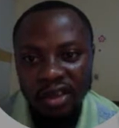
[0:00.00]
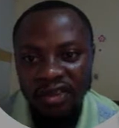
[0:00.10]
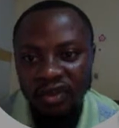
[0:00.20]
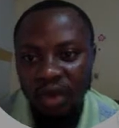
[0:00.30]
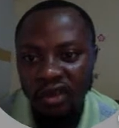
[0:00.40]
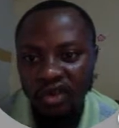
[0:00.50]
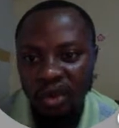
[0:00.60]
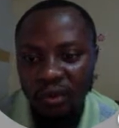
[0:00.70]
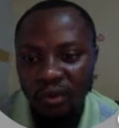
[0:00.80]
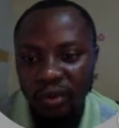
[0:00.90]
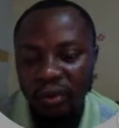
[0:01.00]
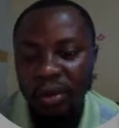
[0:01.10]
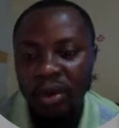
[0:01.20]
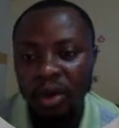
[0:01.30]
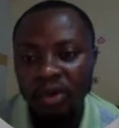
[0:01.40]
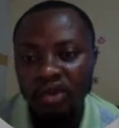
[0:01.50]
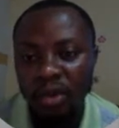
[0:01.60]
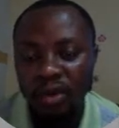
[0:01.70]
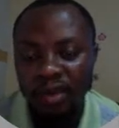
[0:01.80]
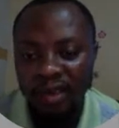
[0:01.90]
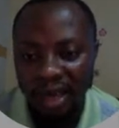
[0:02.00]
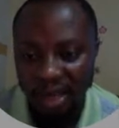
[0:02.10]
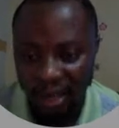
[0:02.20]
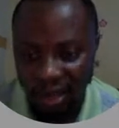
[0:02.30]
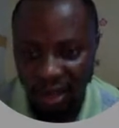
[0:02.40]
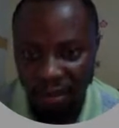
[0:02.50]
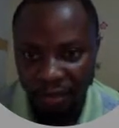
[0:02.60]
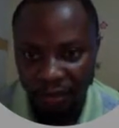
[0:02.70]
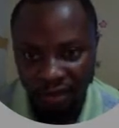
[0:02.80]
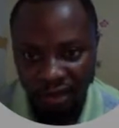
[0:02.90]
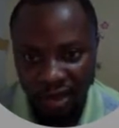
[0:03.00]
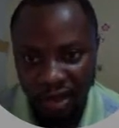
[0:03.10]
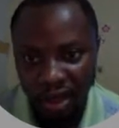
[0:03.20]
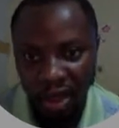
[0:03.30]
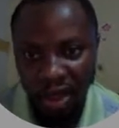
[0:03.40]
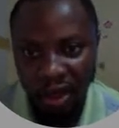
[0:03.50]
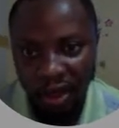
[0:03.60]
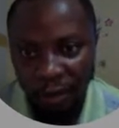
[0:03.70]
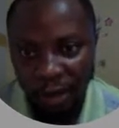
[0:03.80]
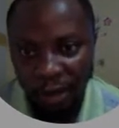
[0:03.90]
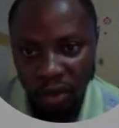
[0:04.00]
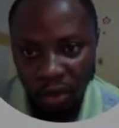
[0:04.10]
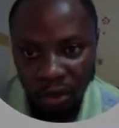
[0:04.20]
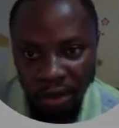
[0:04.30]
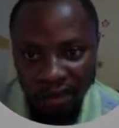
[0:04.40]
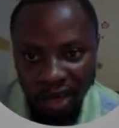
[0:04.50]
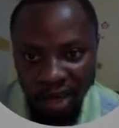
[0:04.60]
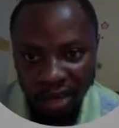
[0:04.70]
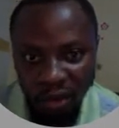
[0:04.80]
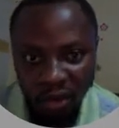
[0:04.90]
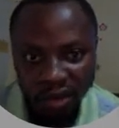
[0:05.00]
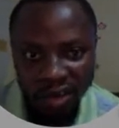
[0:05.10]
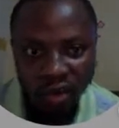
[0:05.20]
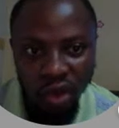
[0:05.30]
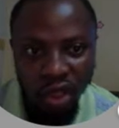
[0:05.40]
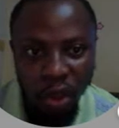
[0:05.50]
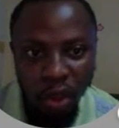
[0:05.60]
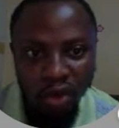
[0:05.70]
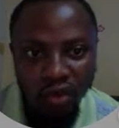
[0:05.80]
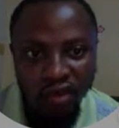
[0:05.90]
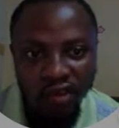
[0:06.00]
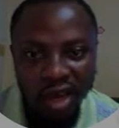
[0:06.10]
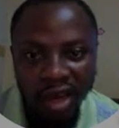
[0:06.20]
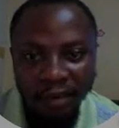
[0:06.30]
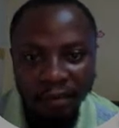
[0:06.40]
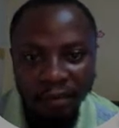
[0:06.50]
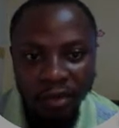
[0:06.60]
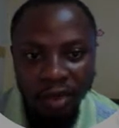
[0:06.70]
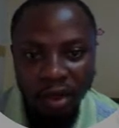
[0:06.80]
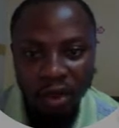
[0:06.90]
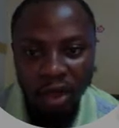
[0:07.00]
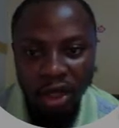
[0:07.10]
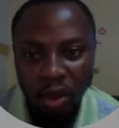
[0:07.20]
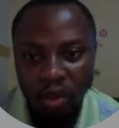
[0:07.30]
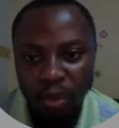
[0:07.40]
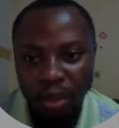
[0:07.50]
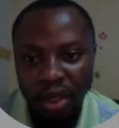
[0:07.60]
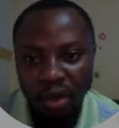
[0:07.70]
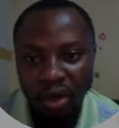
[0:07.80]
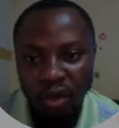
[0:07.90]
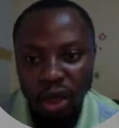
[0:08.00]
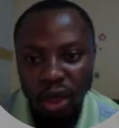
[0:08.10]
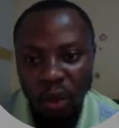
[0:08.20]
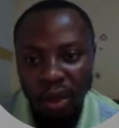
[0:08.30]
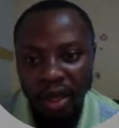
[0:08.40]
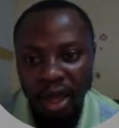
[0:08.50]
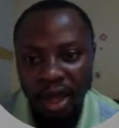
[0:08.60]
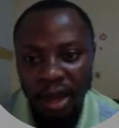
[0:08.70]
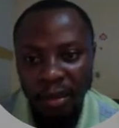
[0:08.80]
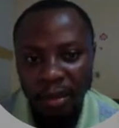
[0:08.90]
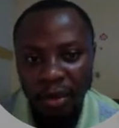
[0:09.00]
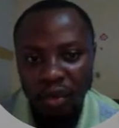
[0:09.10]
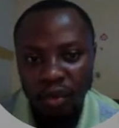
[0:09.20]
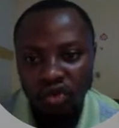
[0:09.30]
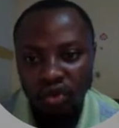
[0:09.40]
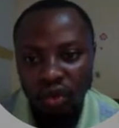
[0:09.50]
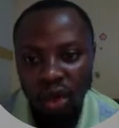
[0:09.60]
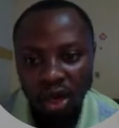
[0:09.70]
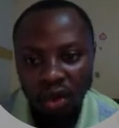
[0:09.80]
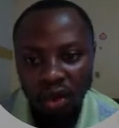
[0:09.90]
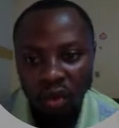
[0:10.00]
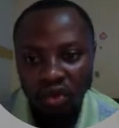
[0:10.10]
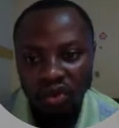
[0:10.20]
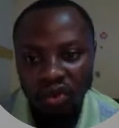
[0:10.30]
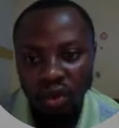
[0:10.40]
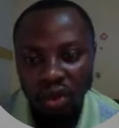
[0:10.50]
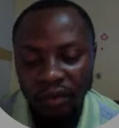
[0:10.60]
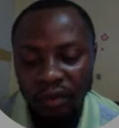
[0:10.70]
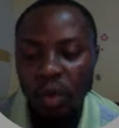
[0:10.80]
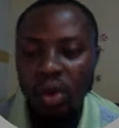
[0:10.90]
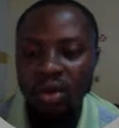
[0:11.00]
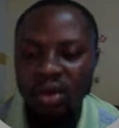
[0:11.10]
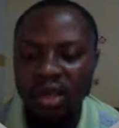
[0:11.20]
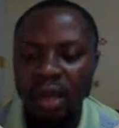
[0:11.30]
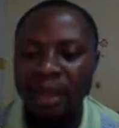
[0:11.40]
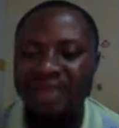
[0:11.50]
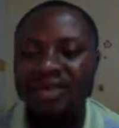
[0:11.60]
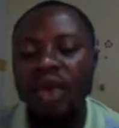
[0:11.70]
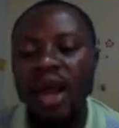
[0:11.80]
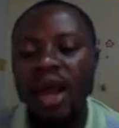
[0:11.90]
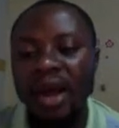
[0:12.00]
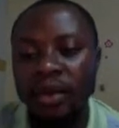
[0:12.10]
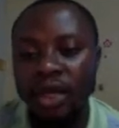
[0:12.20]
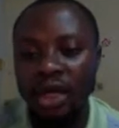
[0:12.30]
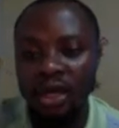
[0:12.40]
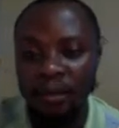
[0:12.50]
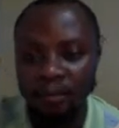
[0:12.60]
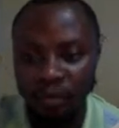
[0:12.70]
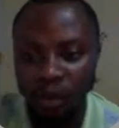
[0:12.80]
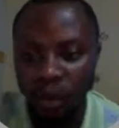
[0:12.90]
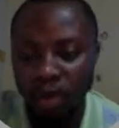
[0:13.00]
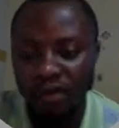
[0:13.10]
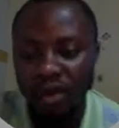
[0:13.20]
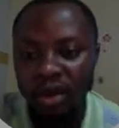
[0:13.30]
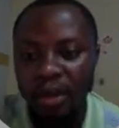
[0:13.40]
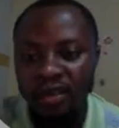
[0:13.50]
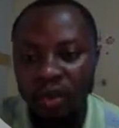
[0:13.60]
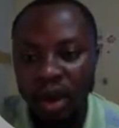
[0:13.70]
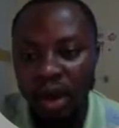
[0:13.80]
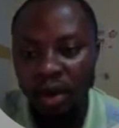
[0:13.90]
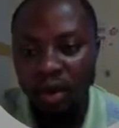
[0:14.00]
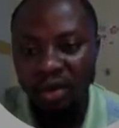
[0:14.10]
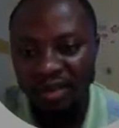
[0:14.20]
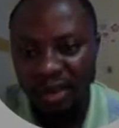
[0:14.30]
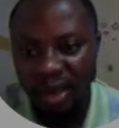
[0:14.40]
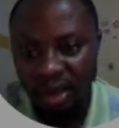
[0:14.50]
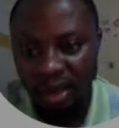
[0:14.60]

This is where it is coming from the custom audience I created previously. Now you come here, select your audience location. You select the location, you pick out the location where they are. Maybe you go to, you want if you want a particular country, or if you want a particular continent.